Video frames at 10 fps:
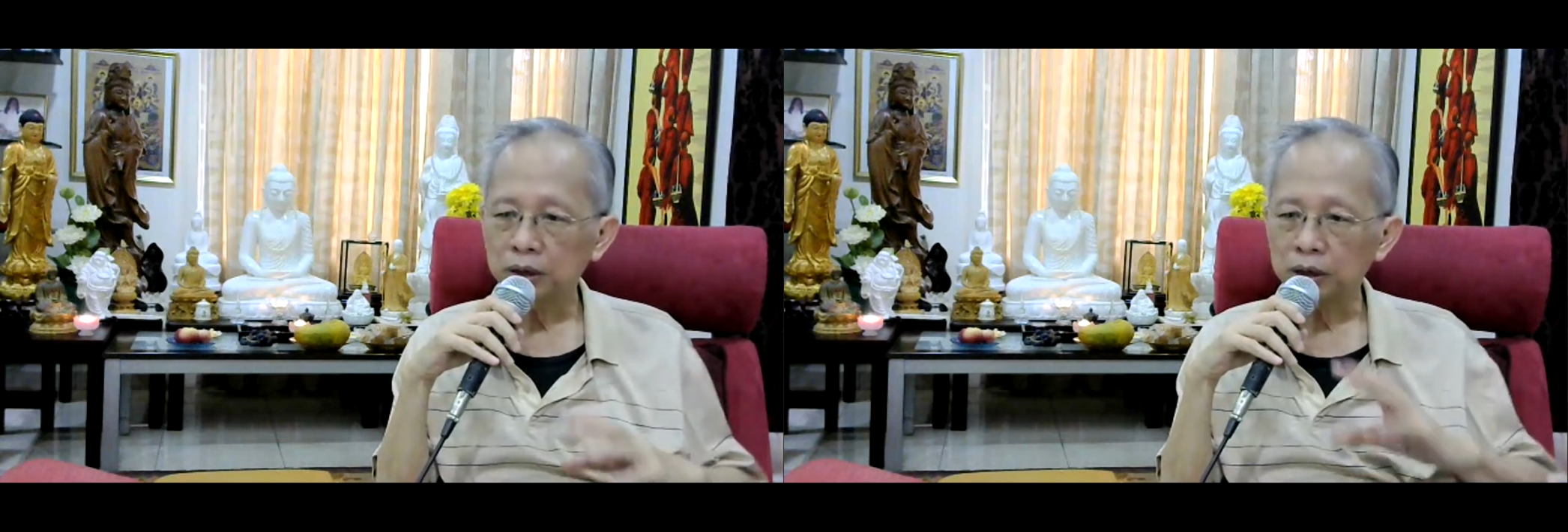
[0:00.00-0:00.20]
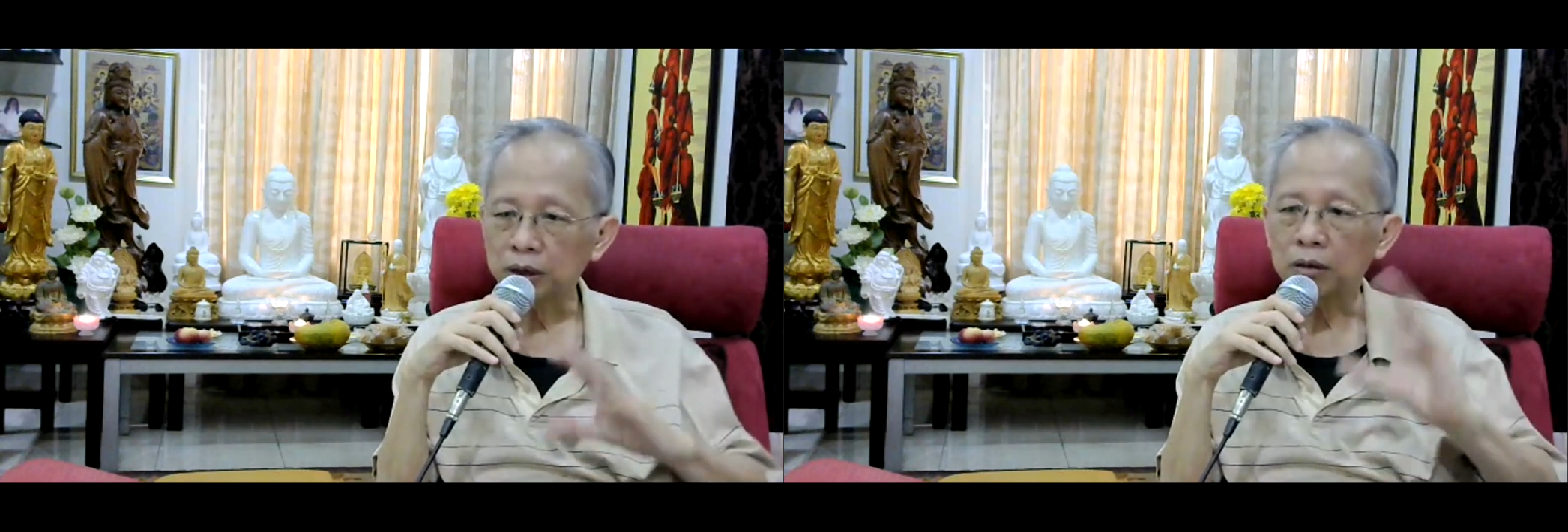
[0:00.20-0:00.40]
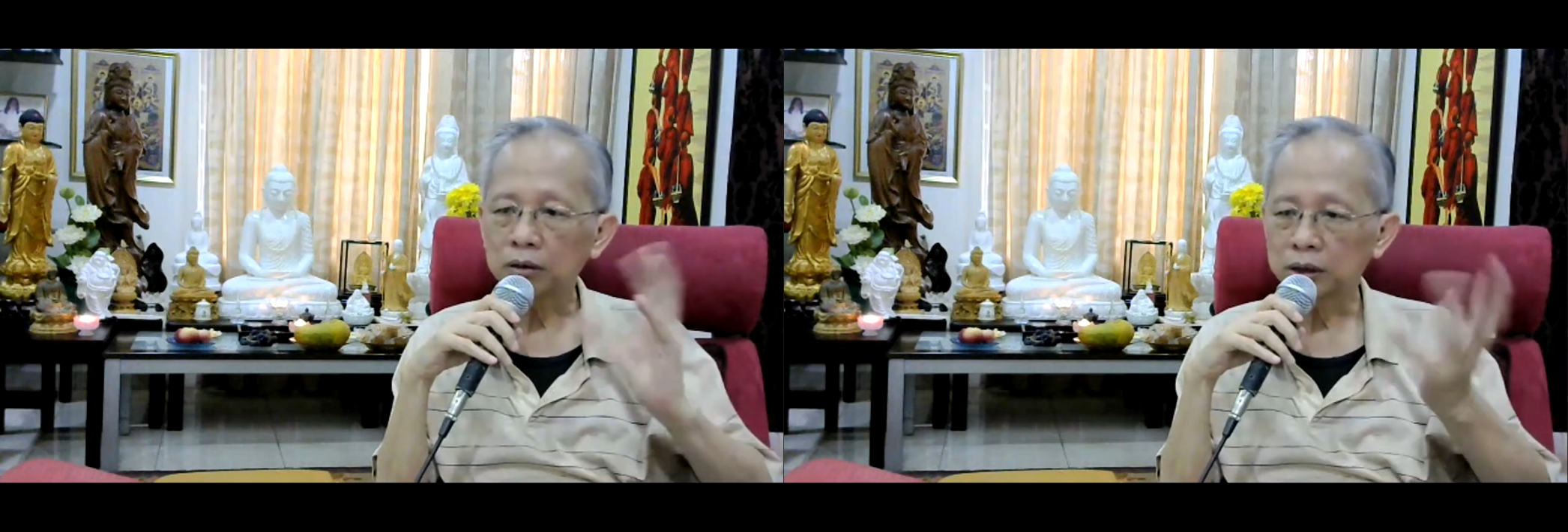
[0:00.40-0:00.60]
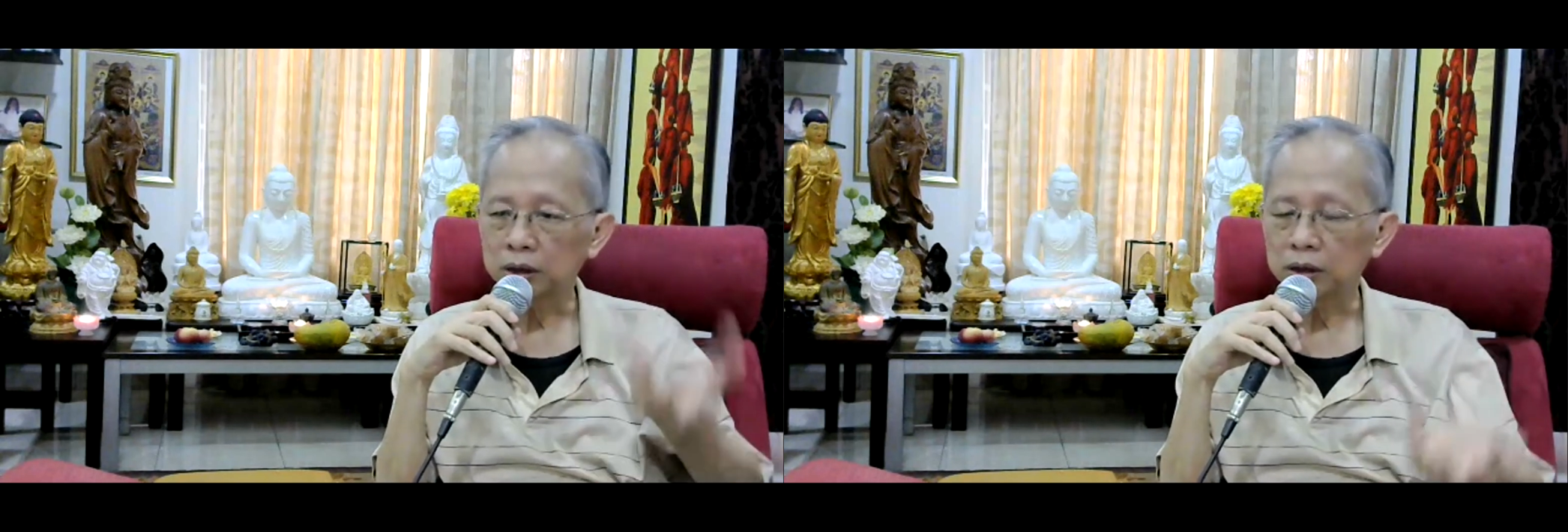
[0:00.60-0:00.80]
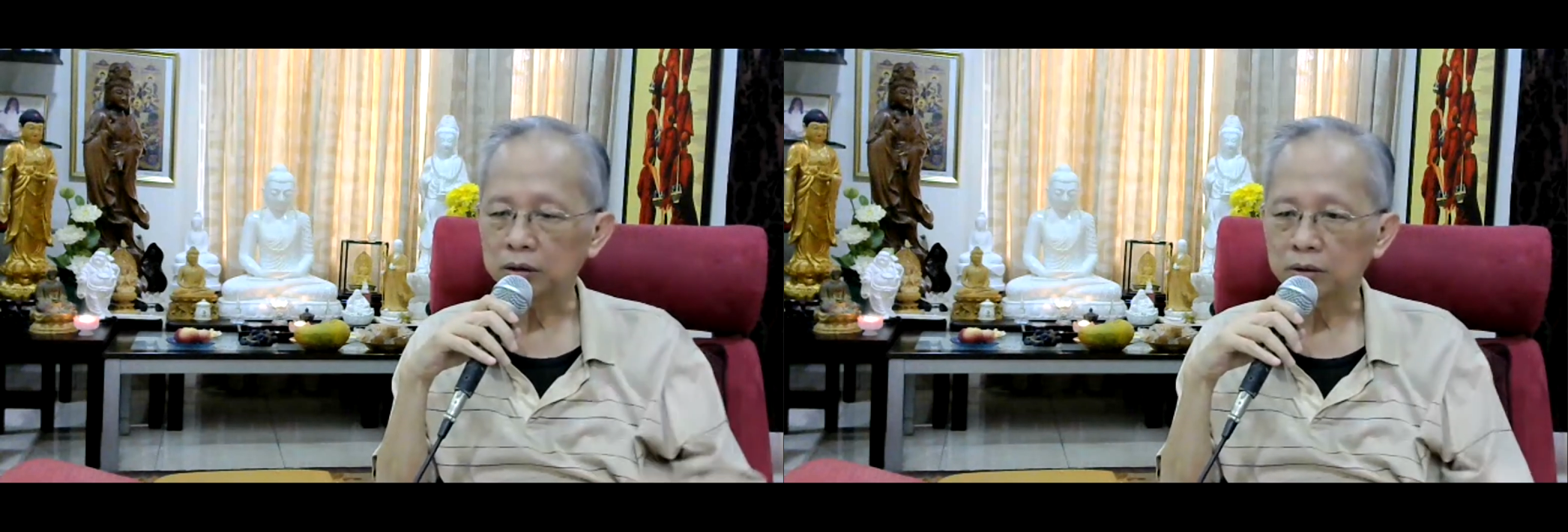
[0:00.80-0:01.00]
it
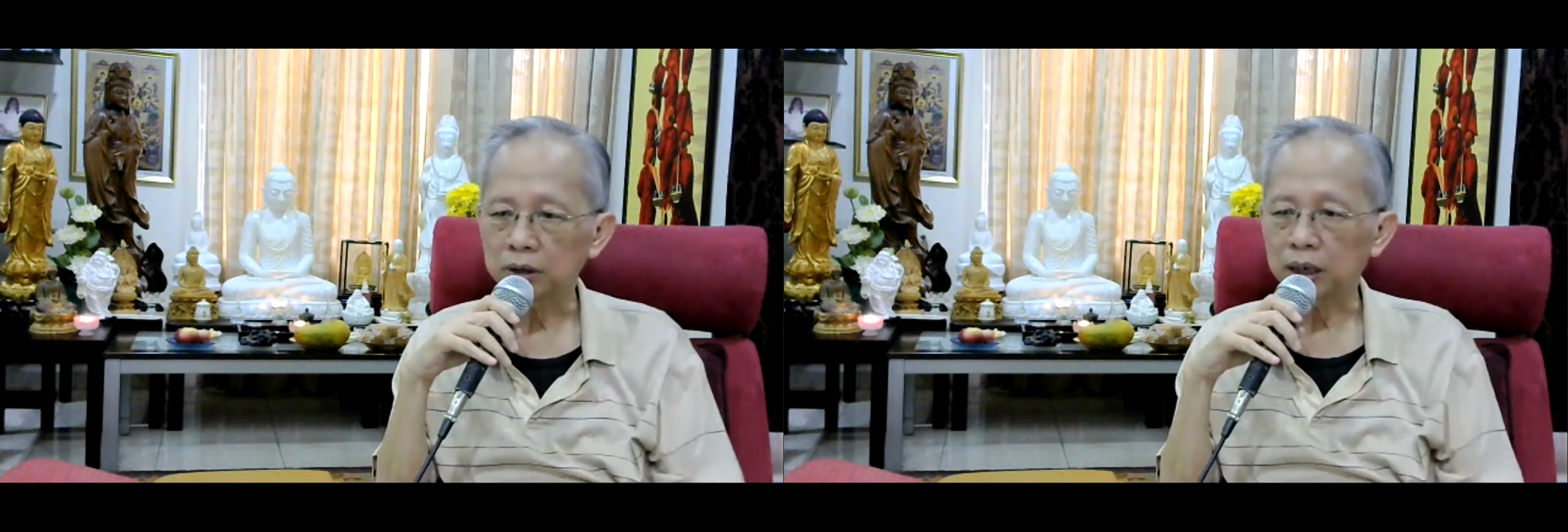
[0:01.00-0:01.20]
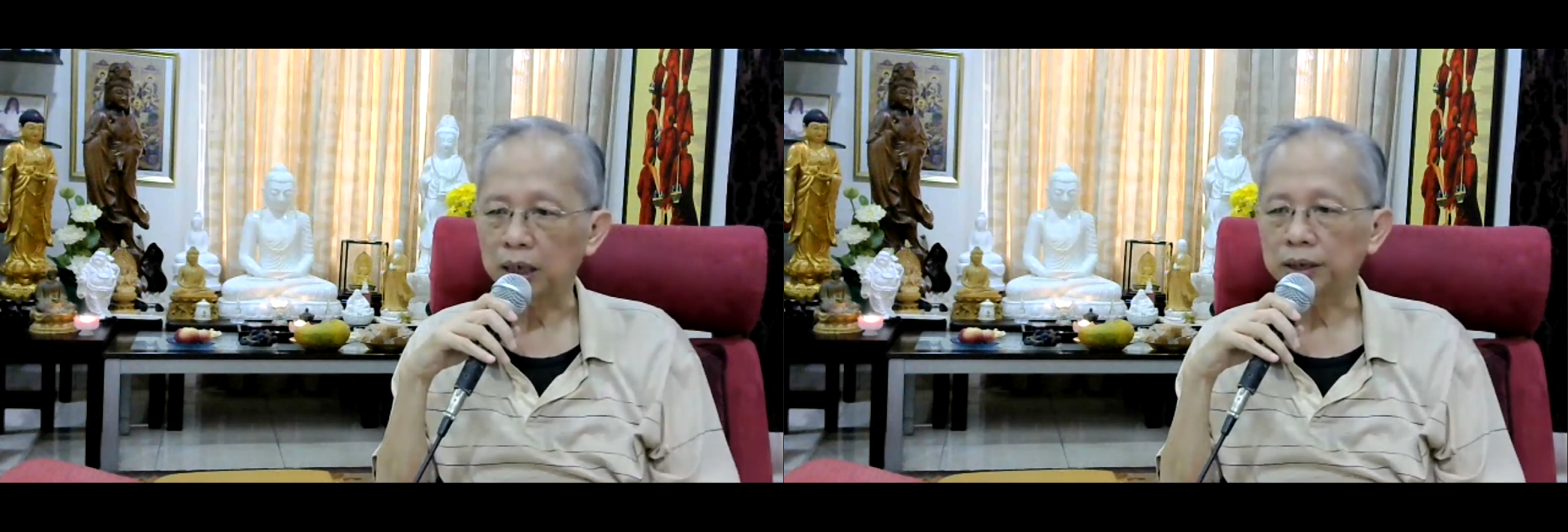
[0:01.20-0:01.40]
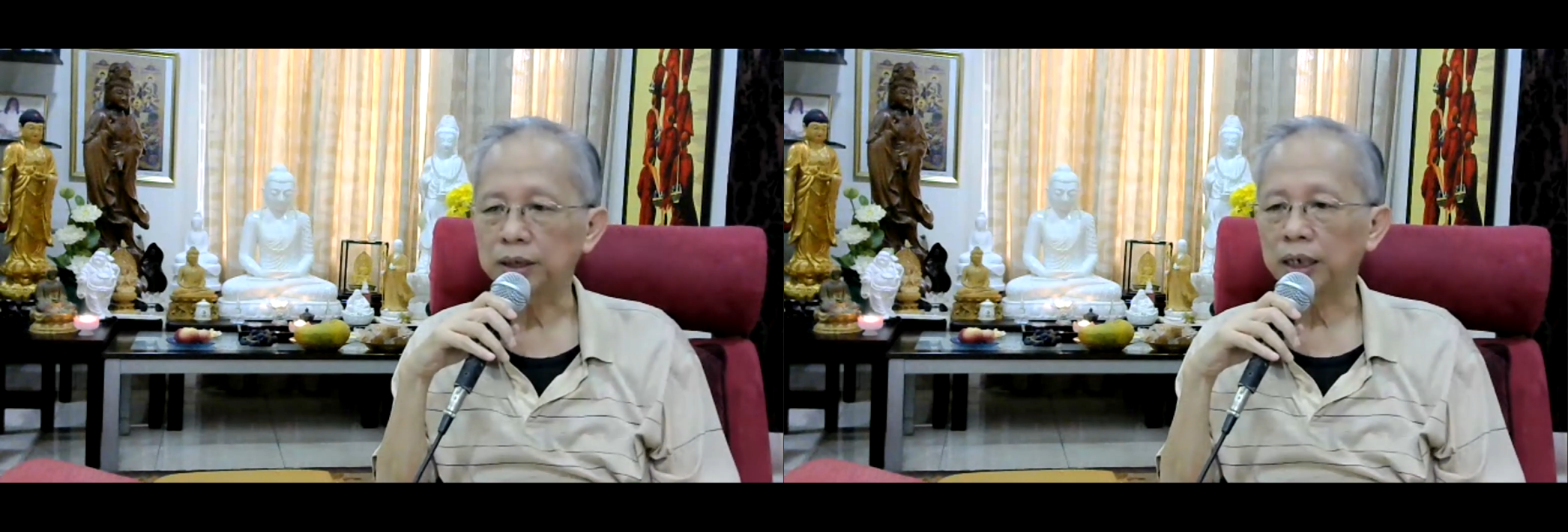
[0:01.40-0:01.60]
caused things to arise.